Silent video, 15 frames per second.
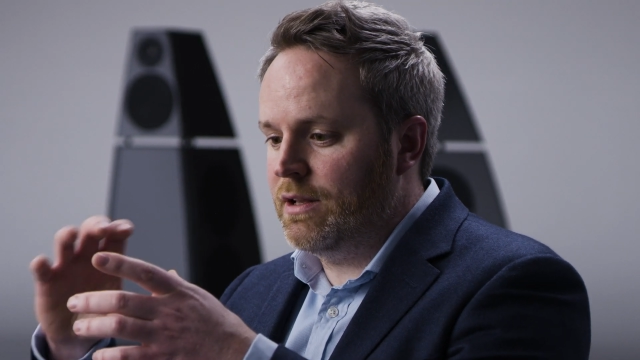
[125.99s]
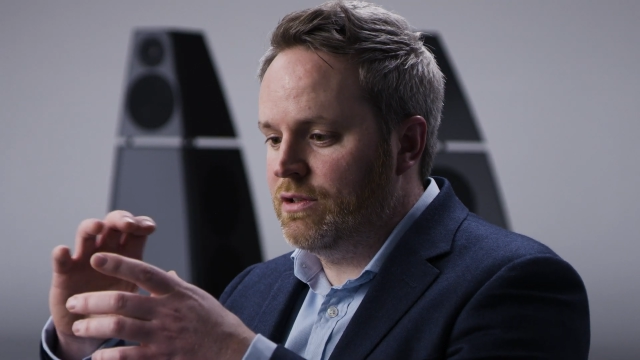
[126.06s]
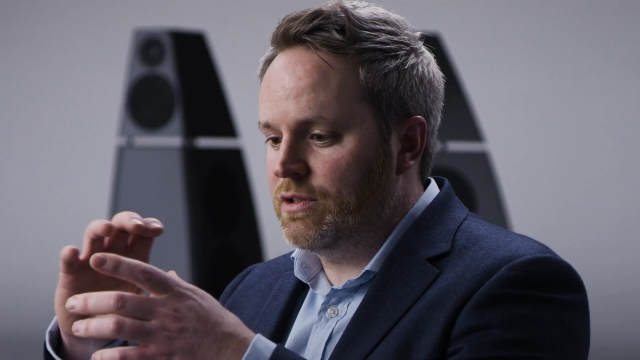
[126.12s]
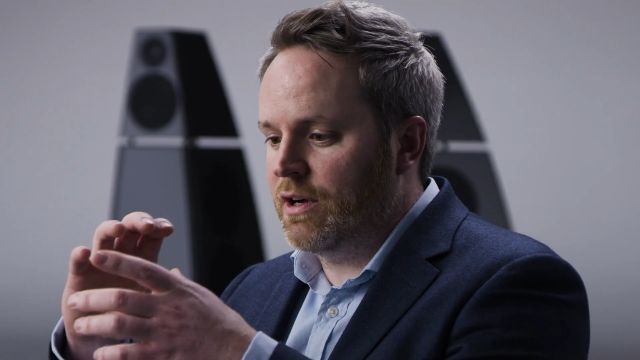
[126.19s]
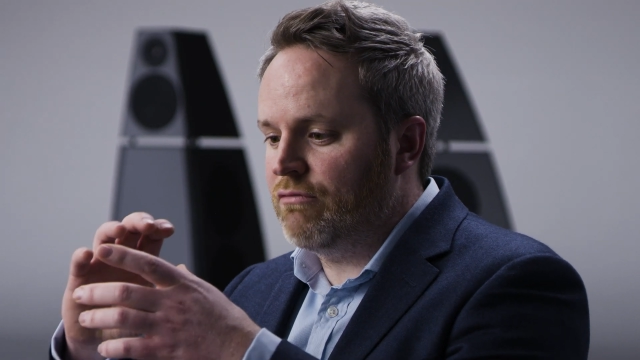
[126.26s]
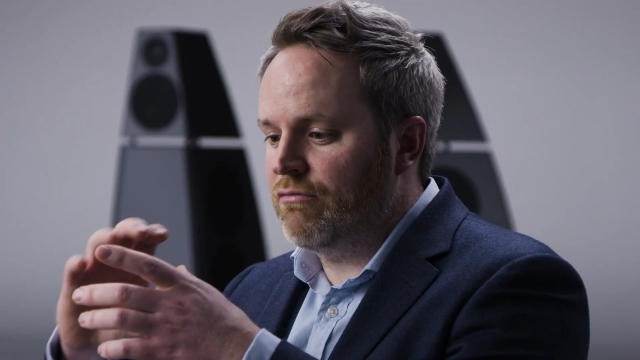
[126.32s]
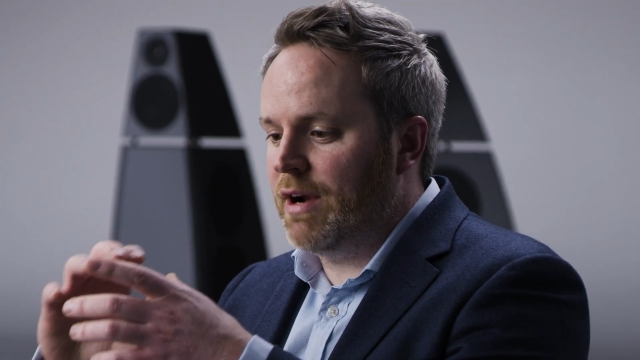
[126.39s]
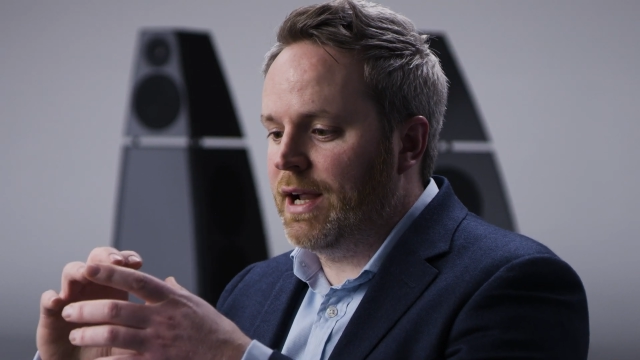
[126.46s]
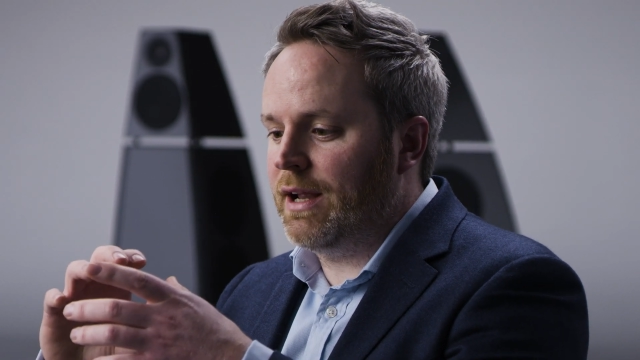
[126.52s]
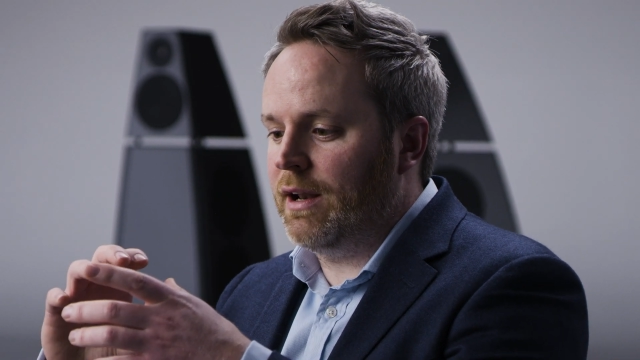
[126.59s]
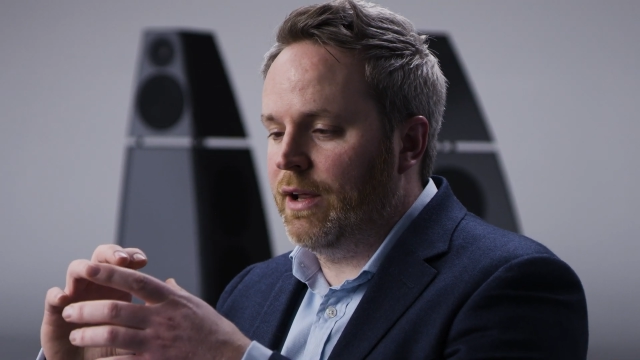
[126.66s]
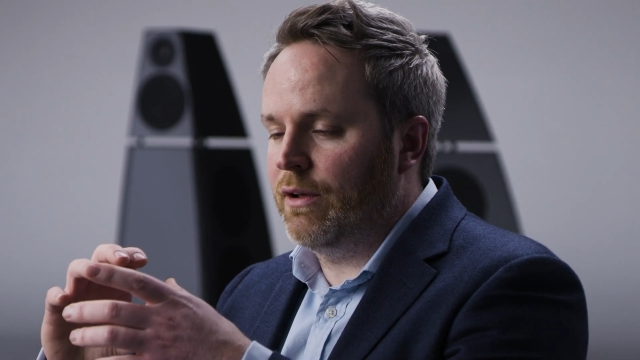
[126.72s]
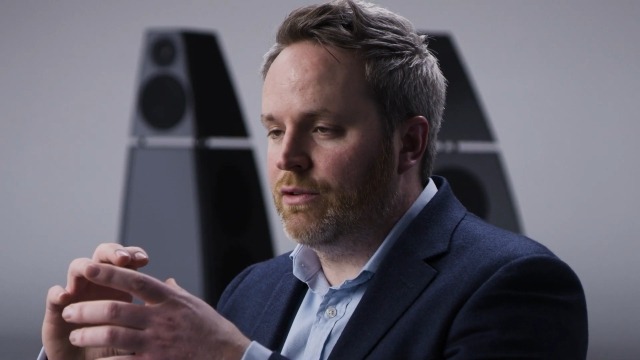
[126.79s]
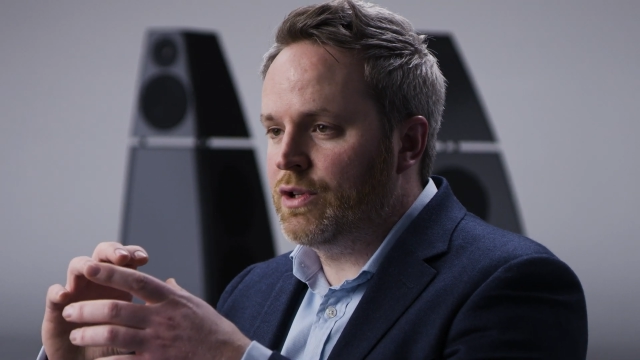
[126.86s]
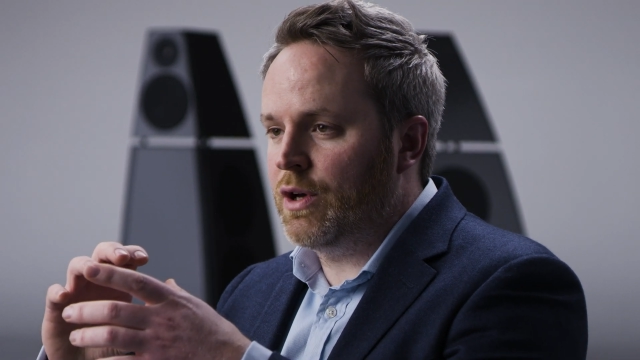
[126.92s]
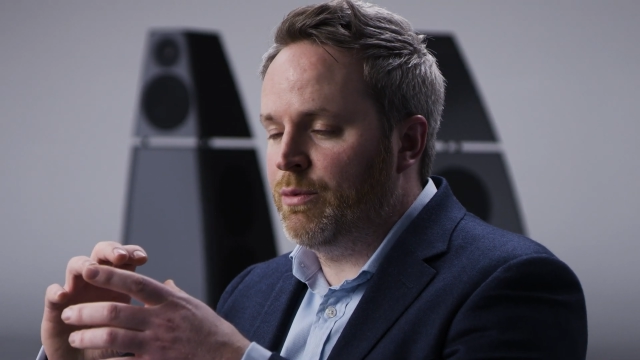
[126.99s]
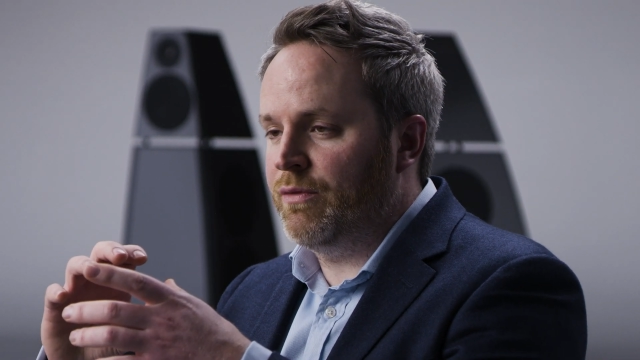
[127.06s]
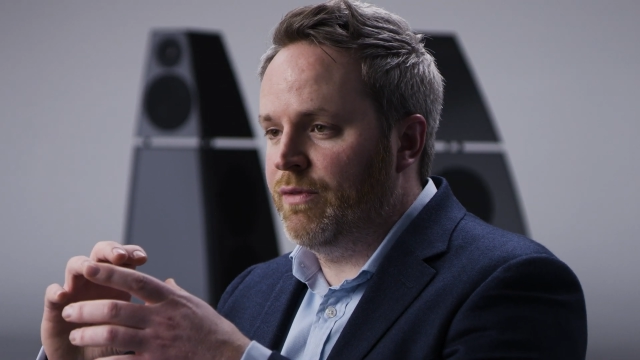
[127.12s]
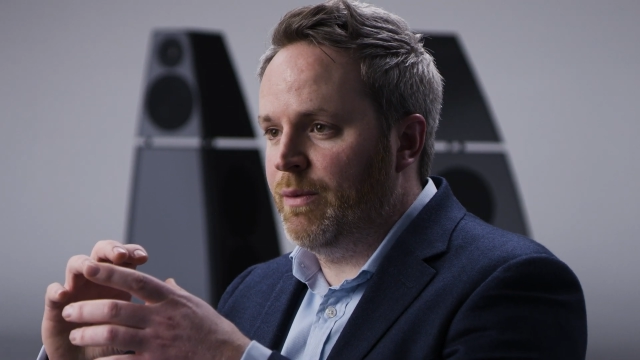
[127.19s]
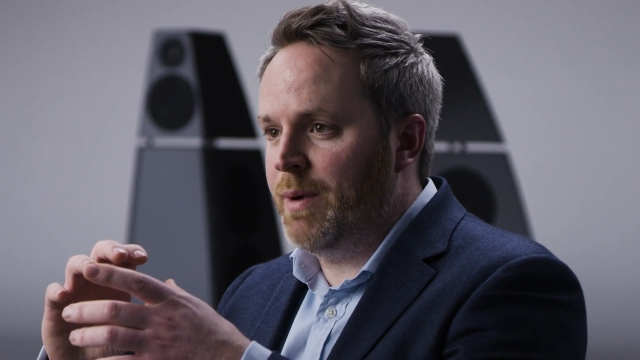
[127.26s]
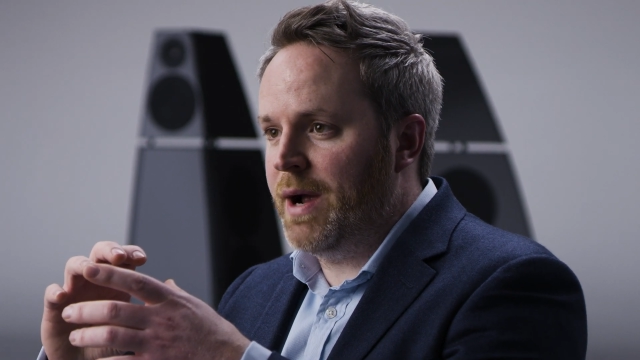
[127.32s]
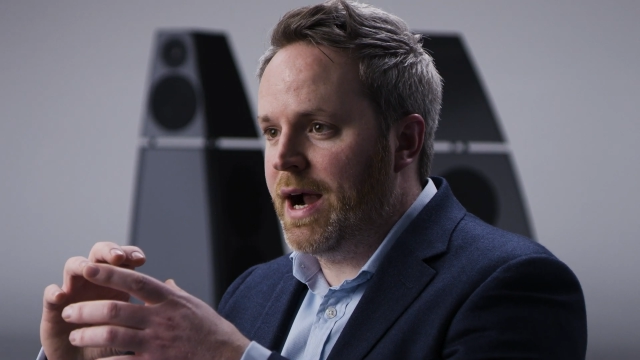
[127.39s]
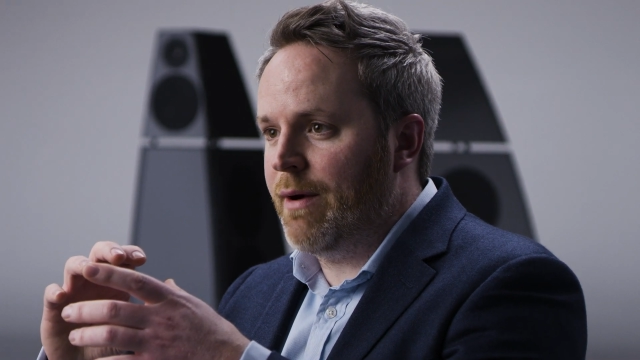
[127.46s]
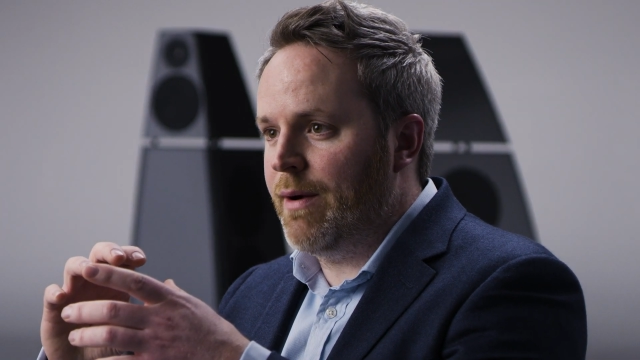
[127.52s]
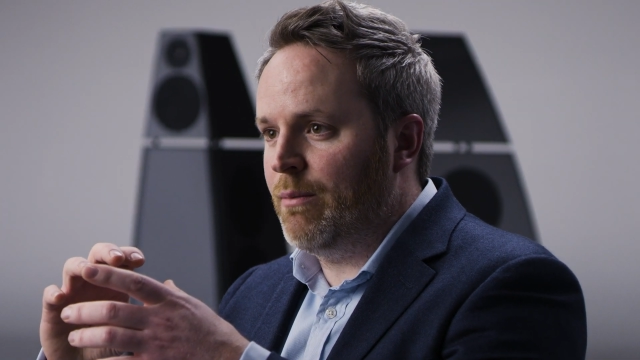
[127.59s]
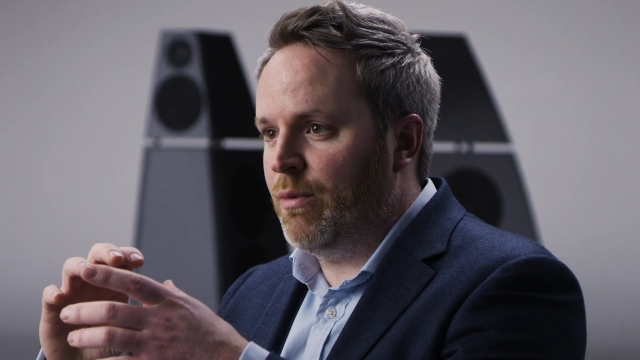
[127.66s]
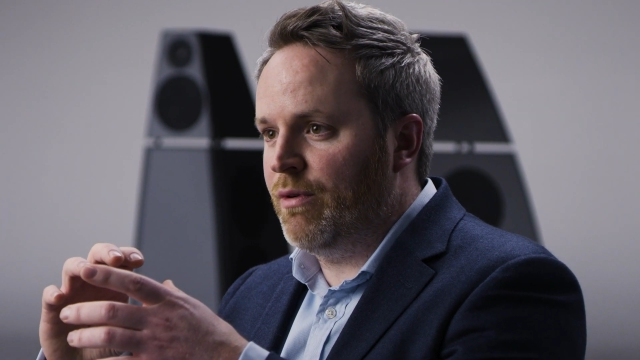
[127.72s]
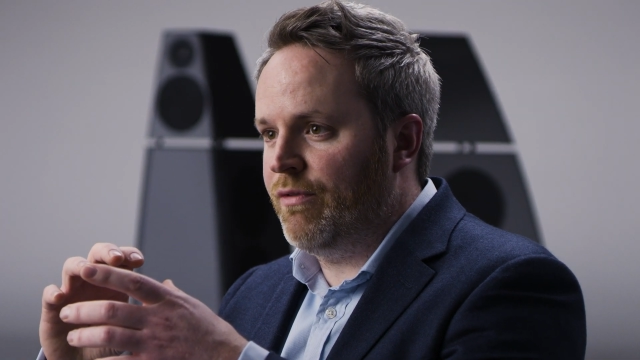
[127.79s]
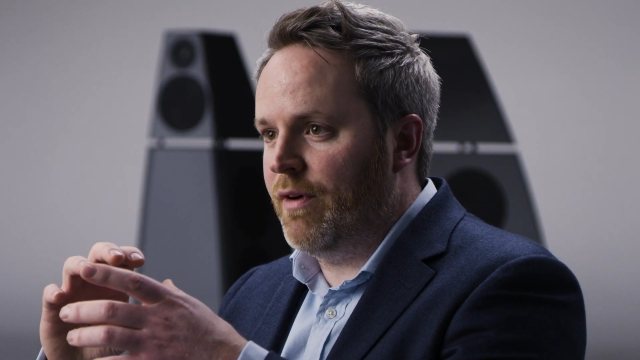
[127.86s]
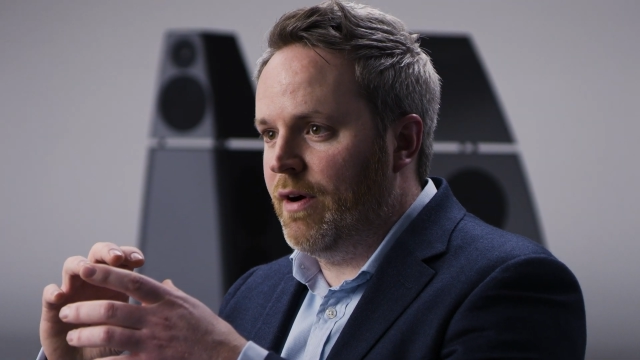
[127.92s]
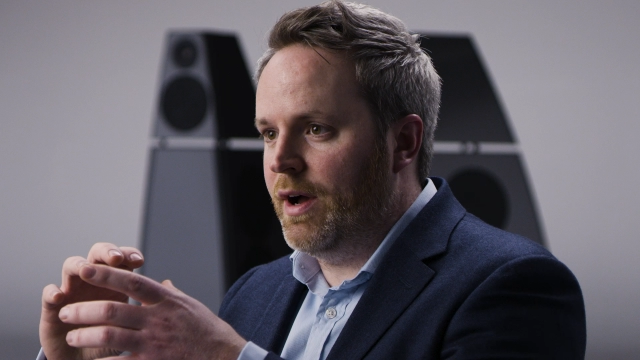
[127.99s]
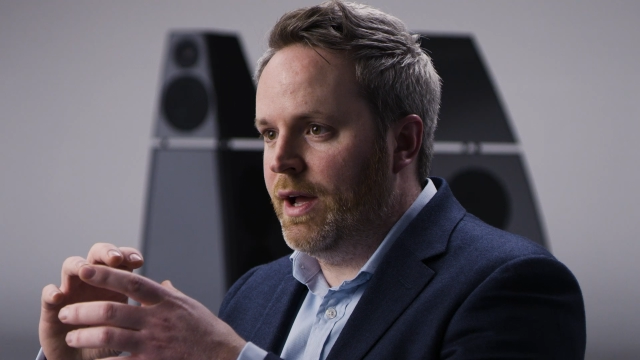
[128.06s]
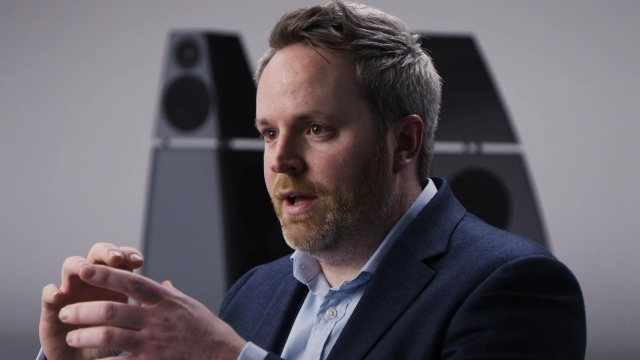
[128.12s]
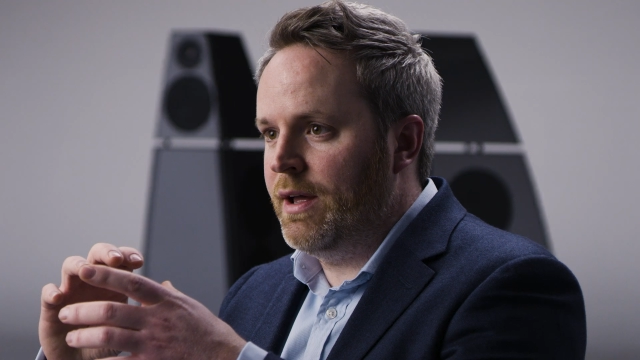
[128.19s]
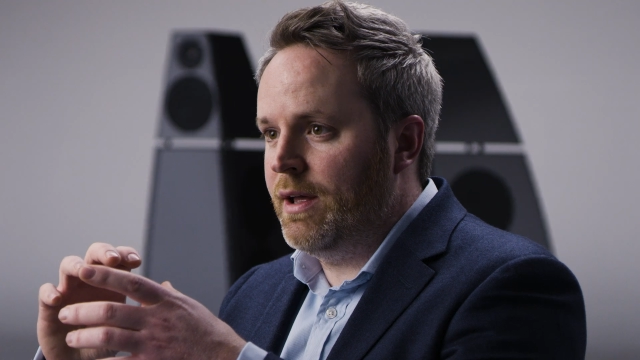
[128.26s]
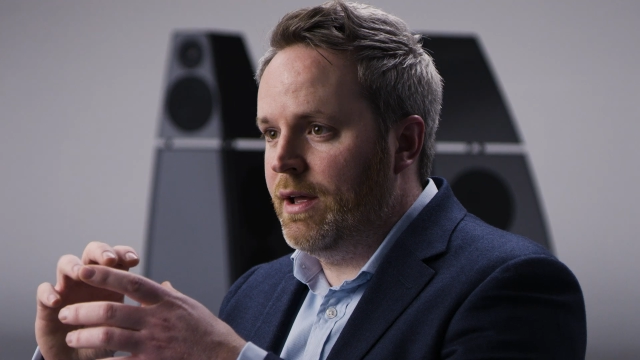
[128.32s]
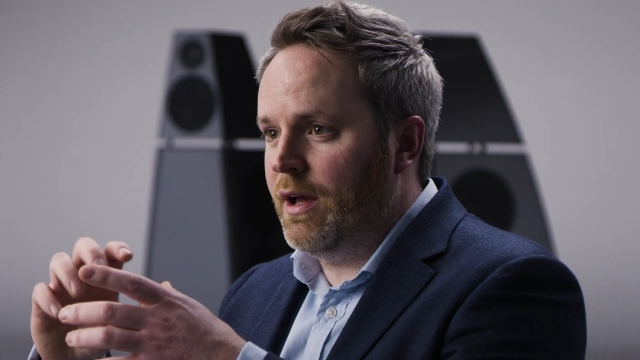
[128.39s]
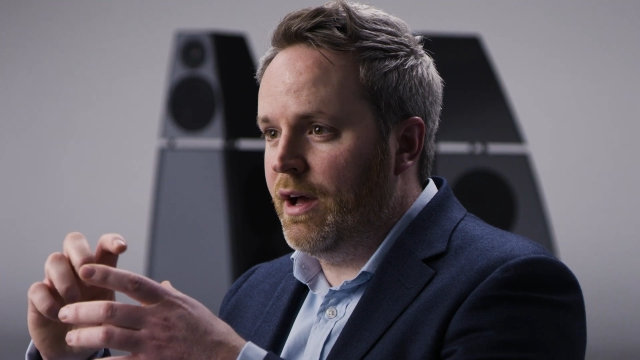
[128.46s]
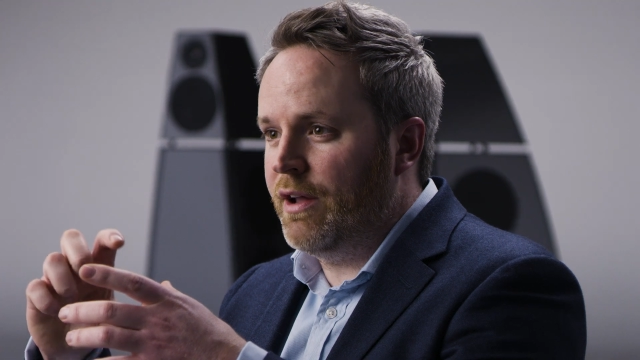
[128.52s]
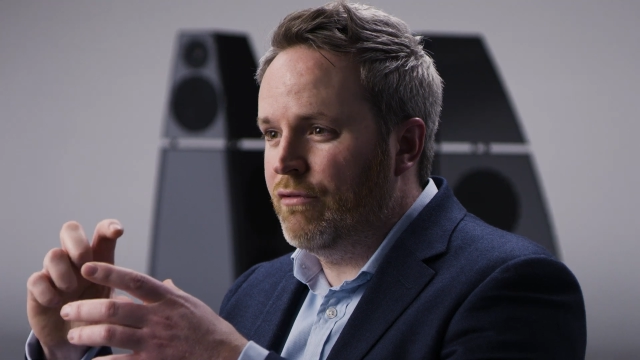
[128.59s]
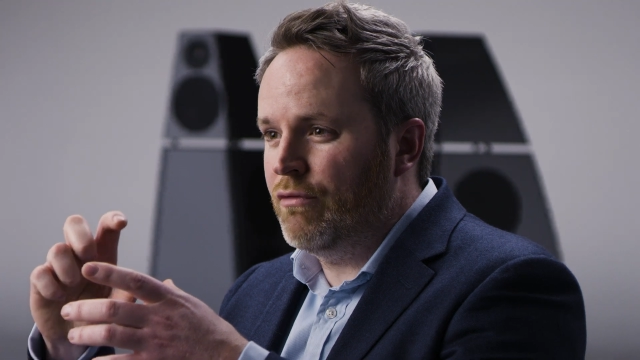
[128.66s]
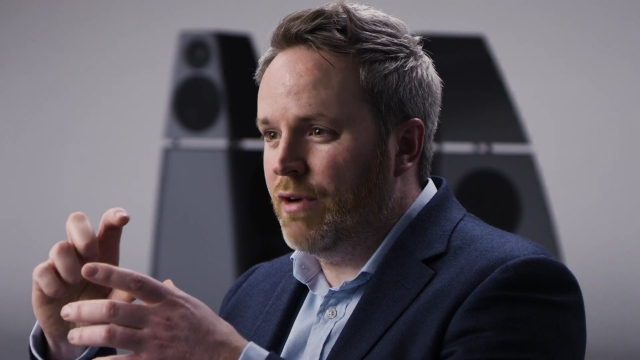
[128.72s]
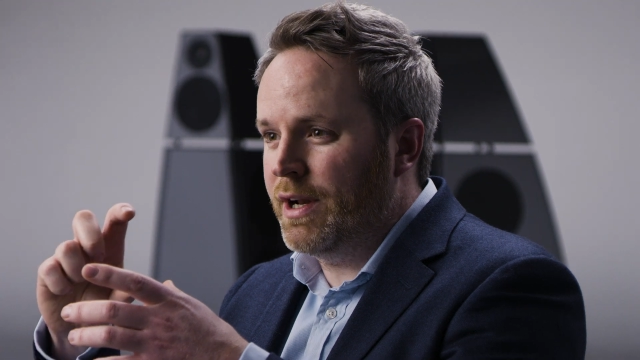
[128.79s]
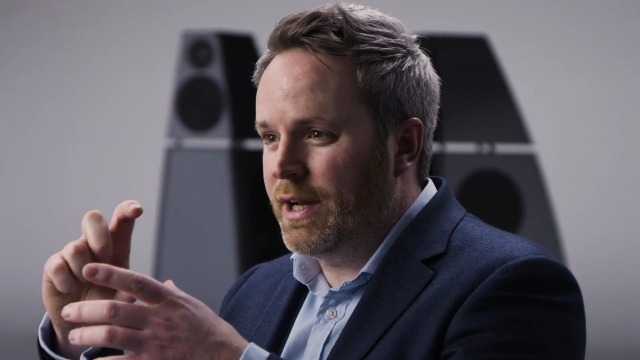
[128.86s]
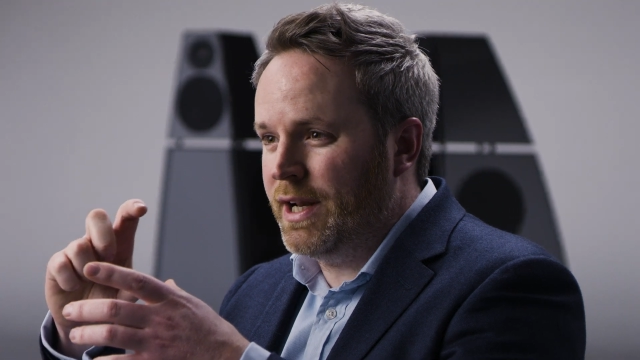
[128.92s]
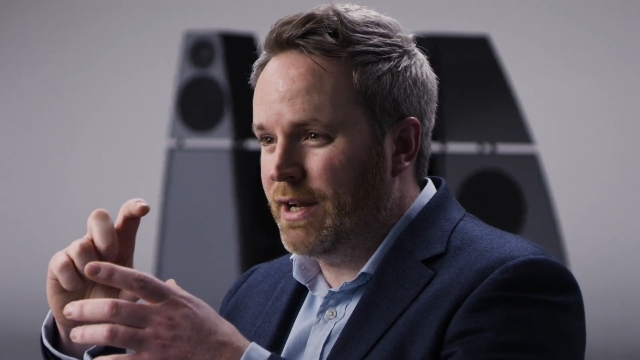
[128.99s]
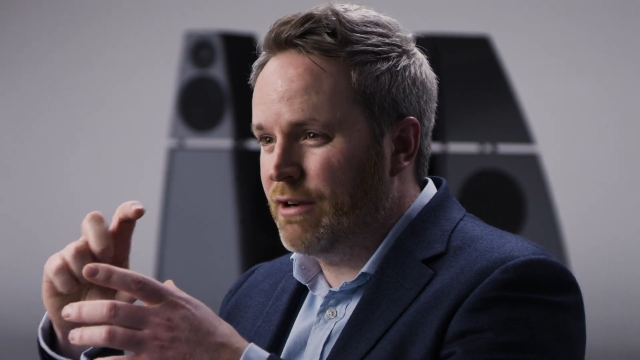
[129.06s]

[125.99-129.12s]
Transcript: directly on top of the power amplifier and run an